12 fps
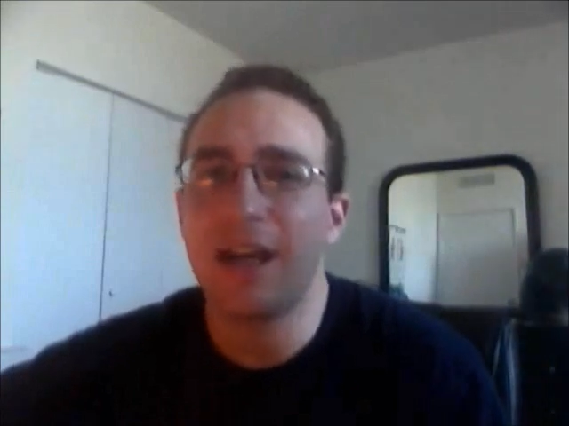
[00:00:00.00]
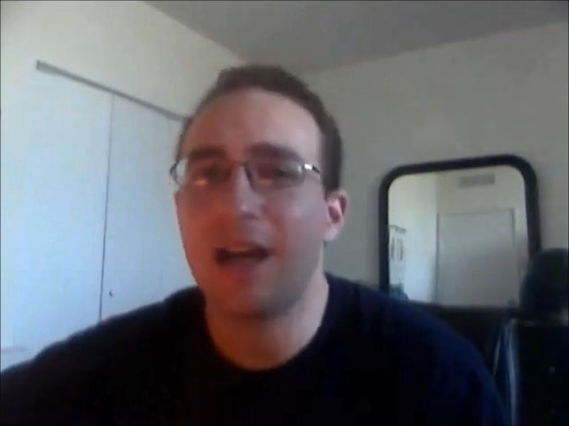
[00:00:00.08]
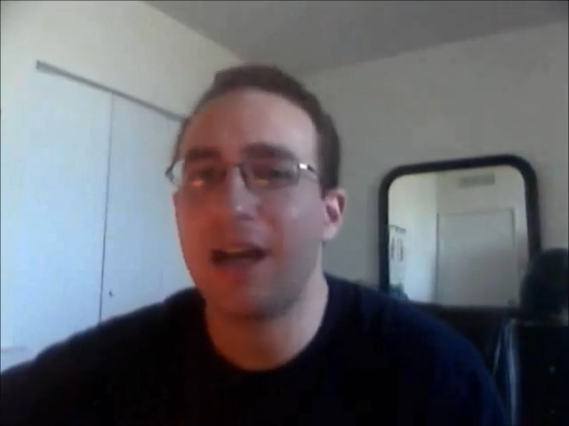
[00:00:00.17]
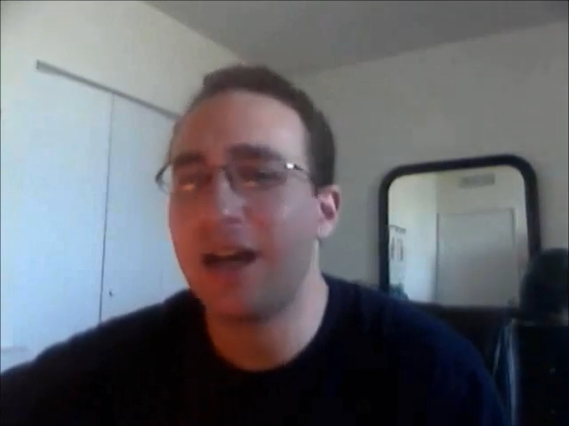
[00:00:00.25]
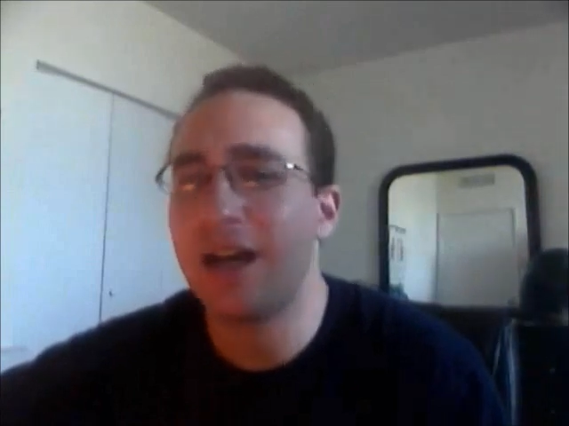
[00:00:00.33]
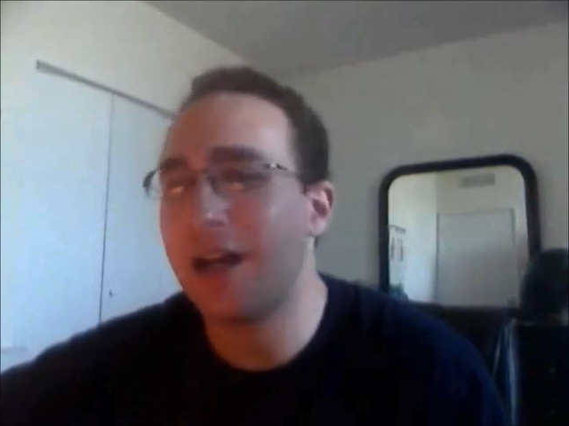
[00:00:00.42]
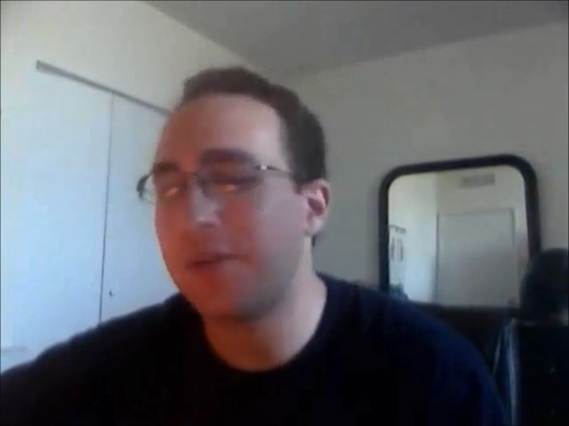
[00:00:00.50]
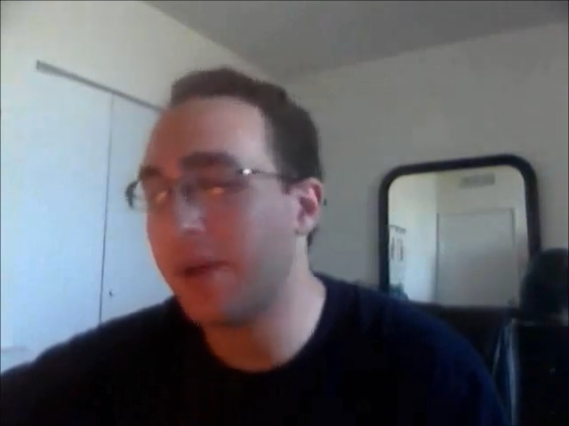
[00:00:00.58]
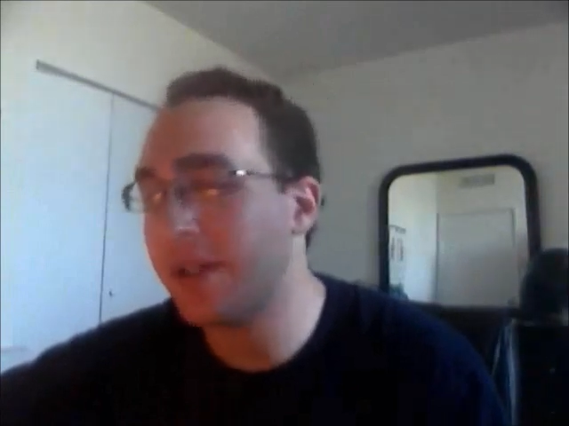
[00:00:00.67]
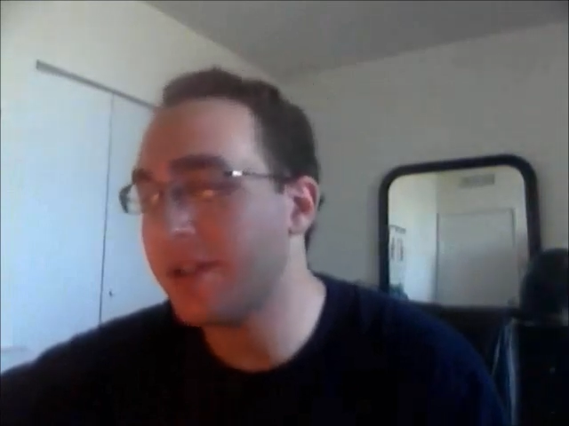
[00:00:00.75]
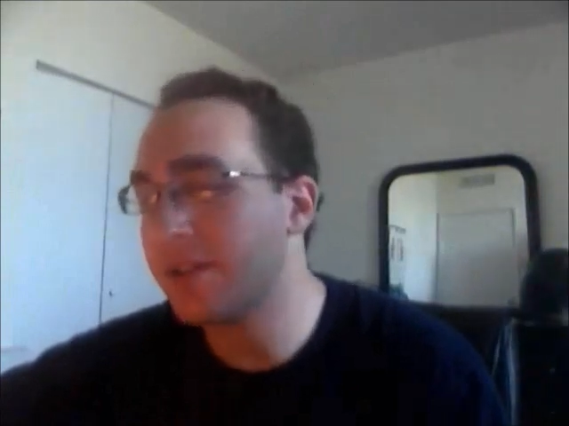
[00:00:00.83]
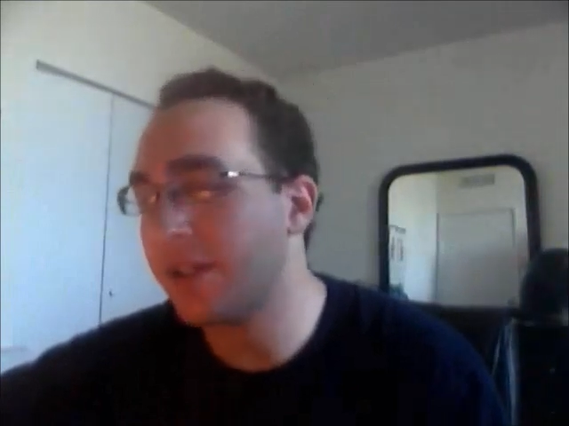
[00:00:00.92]
I
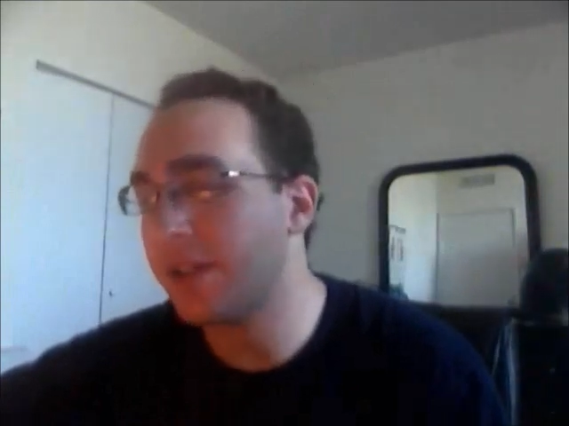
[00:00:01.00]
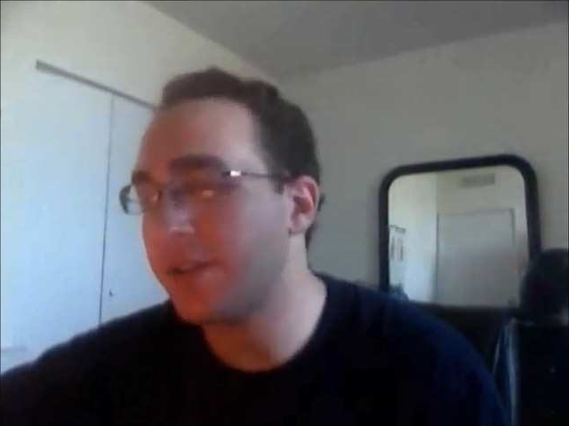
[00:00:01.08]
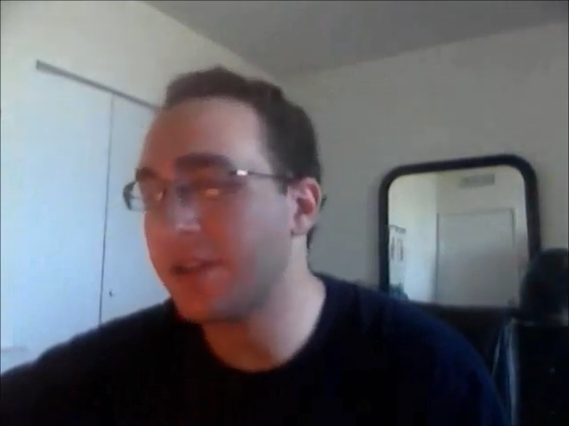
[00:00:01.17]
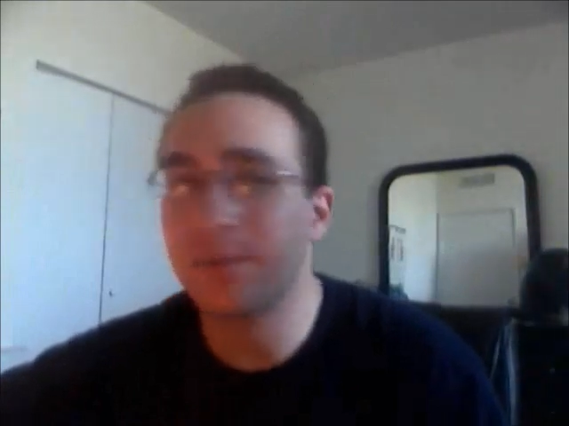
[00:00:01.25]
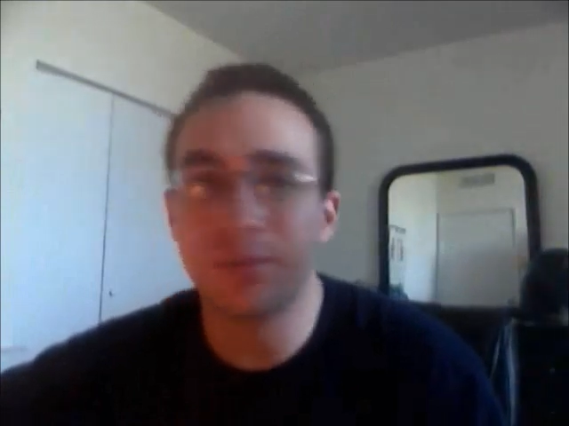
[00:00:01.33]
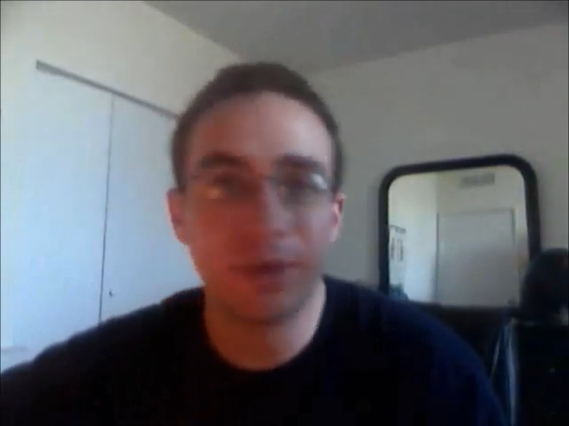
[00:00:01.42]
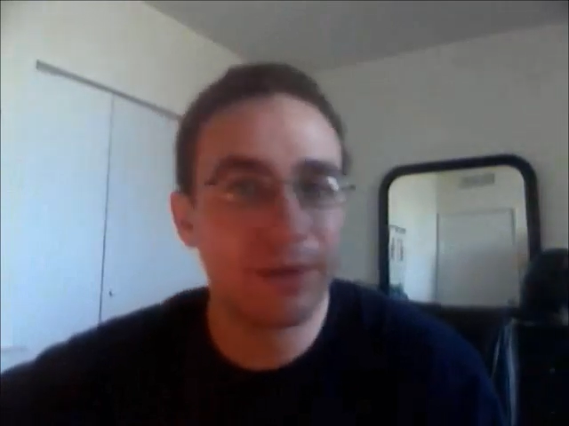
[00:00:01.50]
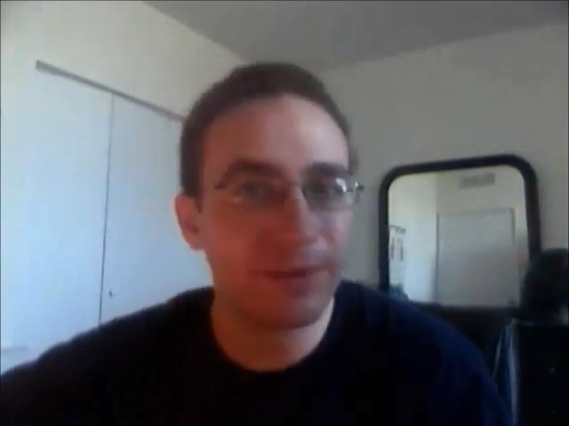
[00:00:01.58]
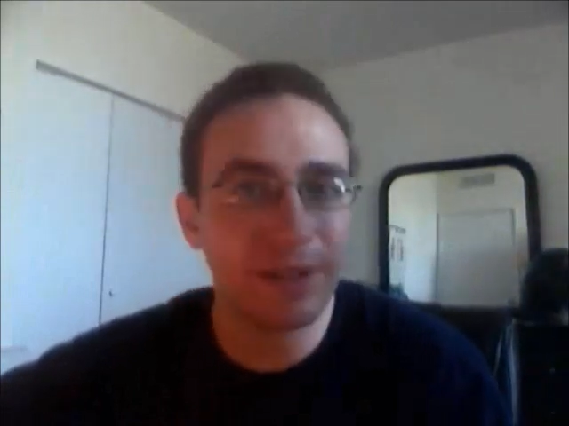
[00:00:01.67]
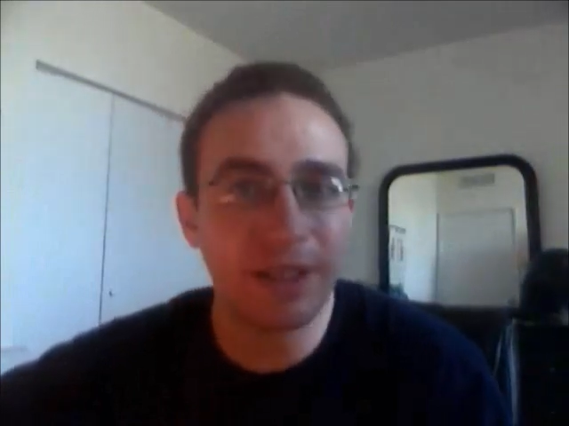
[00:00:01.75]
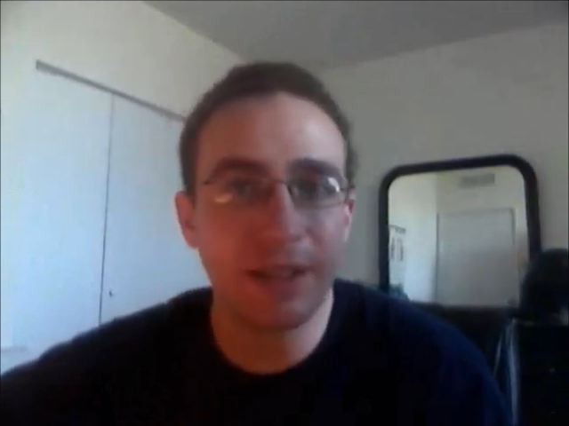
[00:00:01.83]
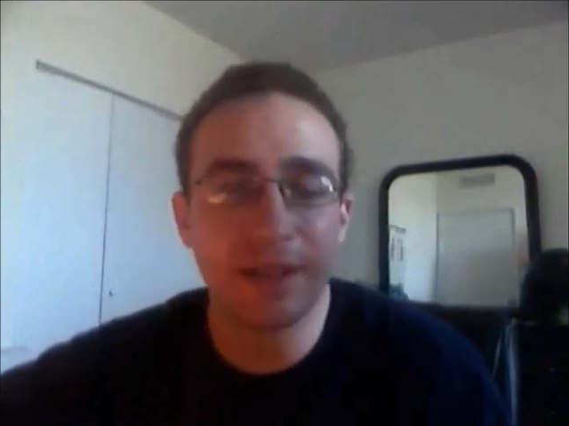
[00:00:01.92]
was going to just briefly,